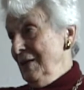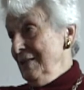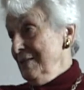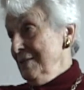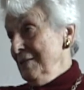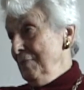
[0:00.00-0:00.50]

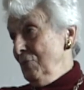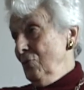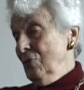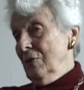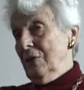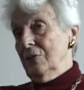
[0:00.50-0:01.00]
else
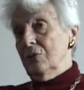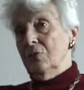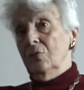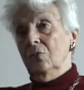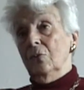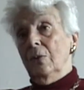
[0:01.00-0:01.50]
anymore. And
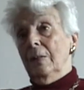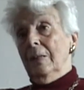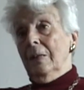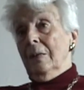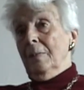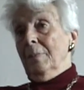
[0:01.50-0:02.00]
so
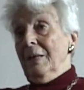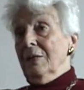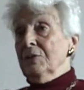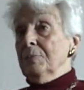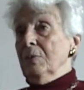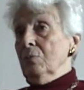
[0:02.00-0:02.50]
my
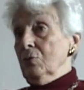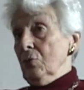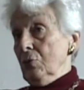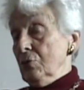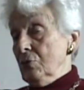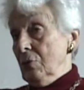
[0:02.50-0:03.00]
husband was
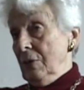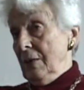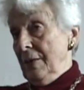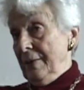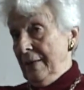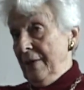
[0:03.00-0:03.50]
also
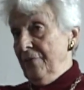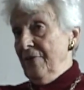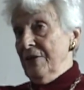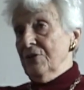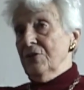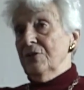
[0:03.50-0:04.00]

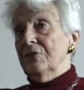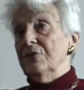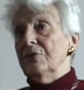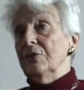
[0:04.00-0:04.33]
anti-fascist,